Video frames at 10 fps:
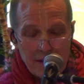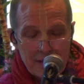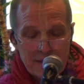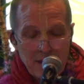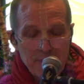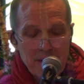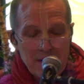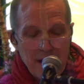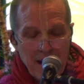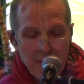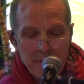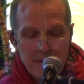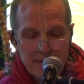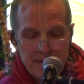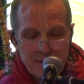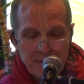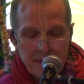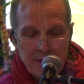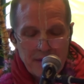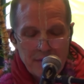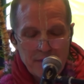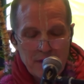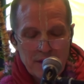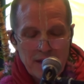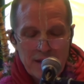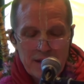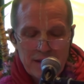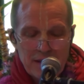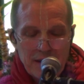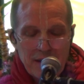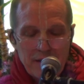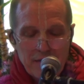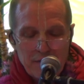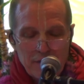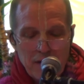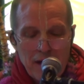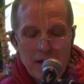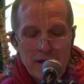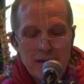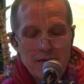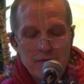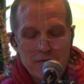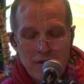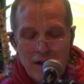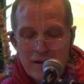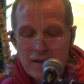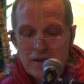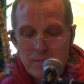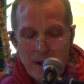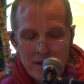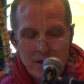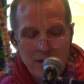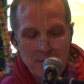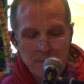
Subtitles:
something happens which is very, very special.